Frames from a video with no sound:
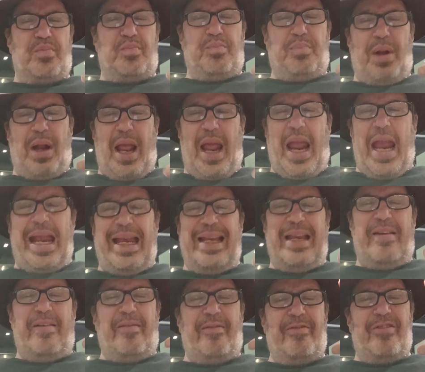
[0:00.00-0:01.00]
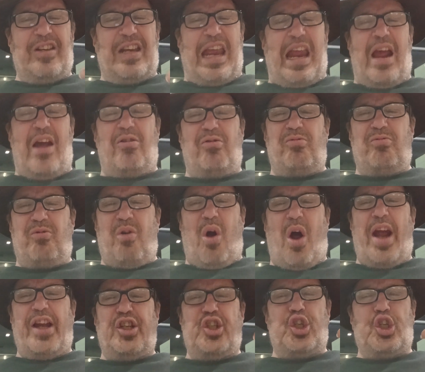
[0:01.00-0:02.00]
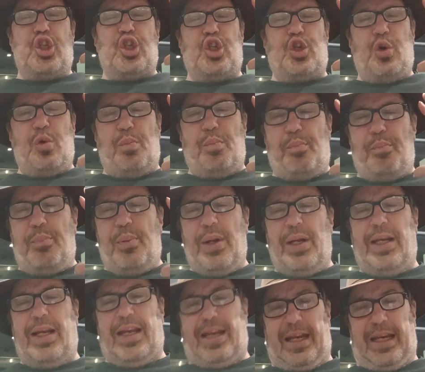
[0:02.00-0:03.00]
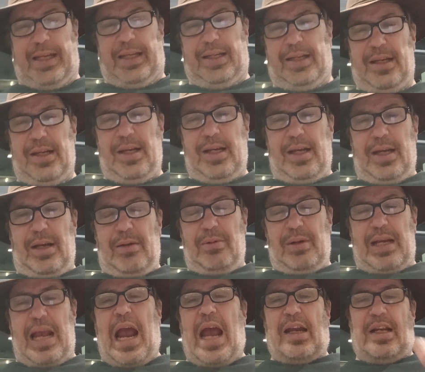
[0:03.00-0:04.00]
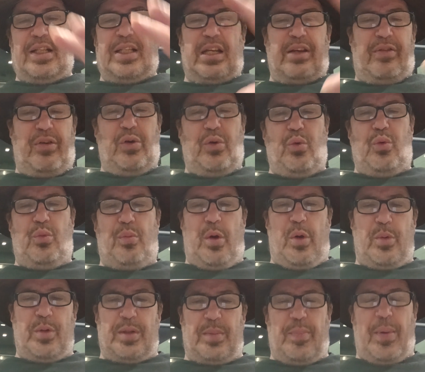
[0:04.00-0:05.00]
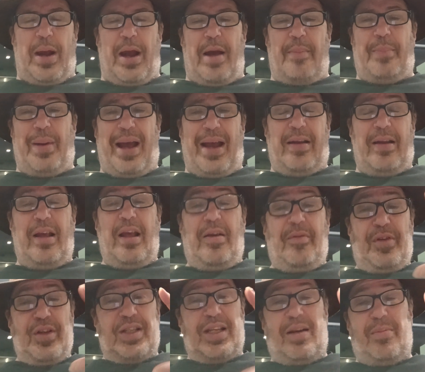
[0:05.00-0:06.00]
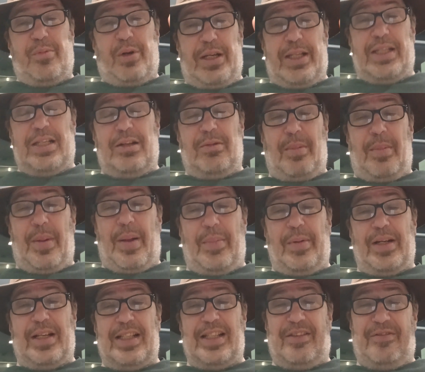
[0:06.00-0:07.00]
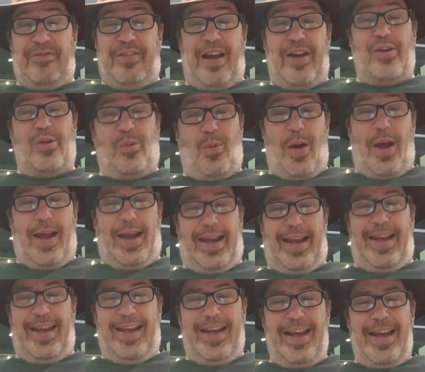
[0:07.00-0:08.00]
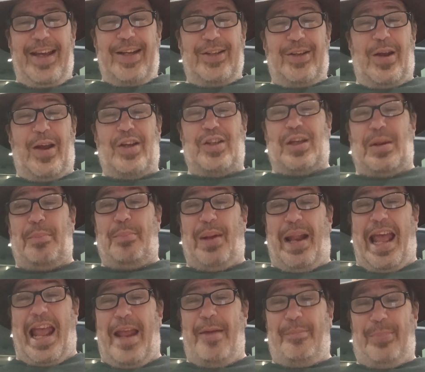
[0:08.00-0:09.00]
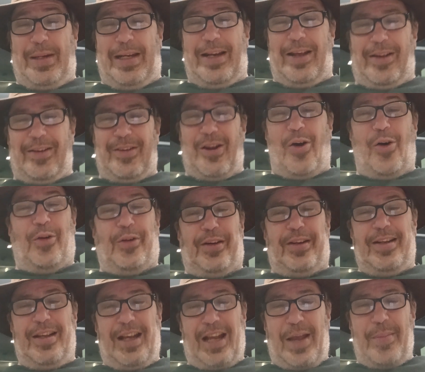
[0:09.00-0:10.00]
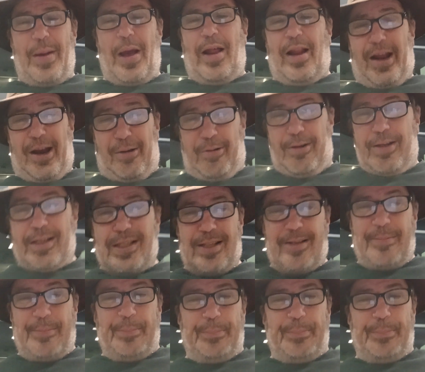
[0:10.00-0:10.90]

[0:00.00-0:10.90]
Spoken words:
plain downright stupidity, regardless of who was in power. But for some reason, the Republicans have found a way to actually blame Peanut on Kamala Harris,